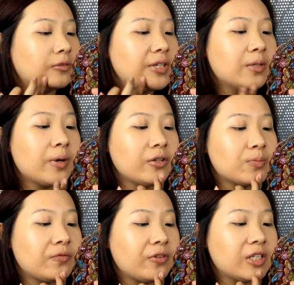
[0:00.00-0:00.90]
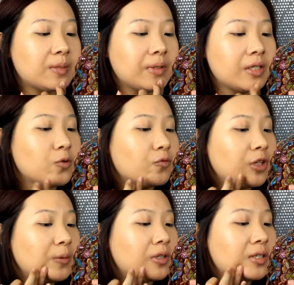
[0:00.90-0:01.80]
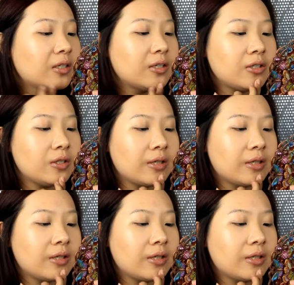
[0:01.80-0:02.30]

The reason why I use my fingers is because with cream concealers